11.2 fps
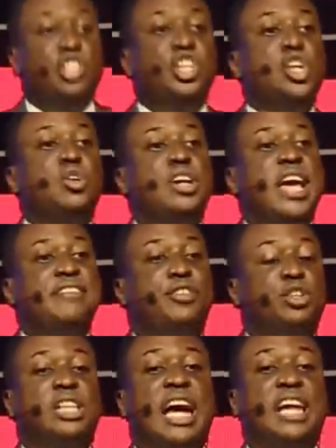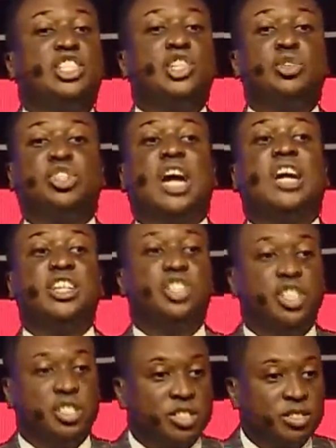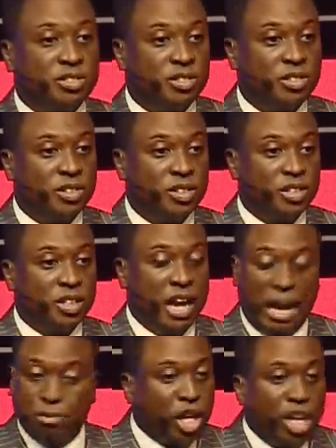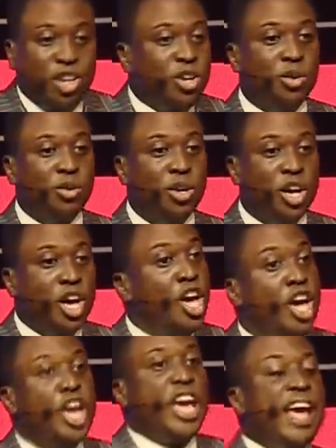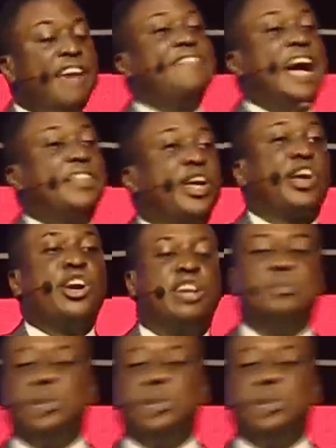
new levels has new challenges. I'm telling you, if at the, let